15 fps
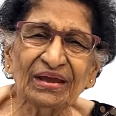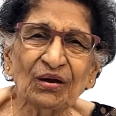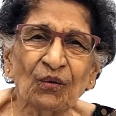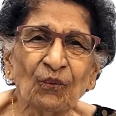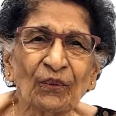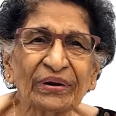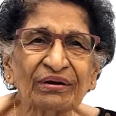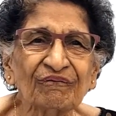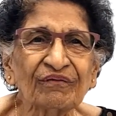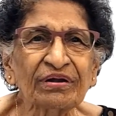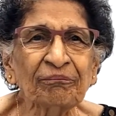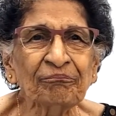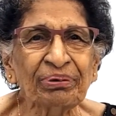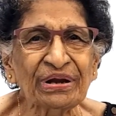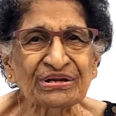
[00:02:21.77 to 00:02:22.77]
What a
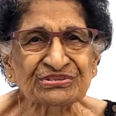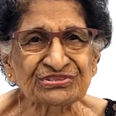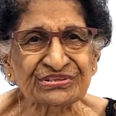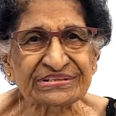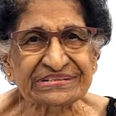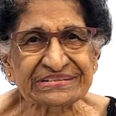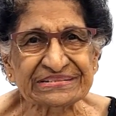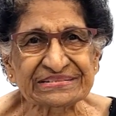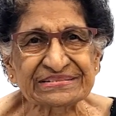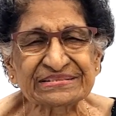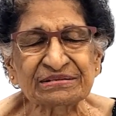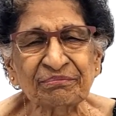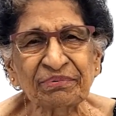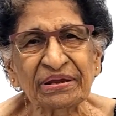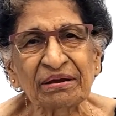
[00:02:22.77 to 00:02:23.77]
great pleasure it is
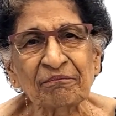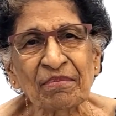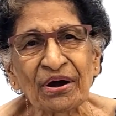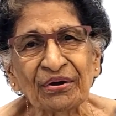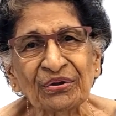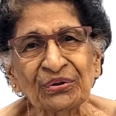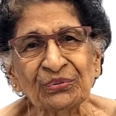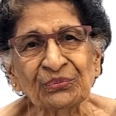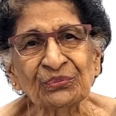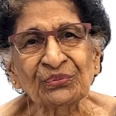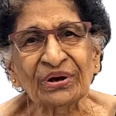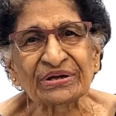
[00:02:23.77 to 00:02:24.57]
to be among you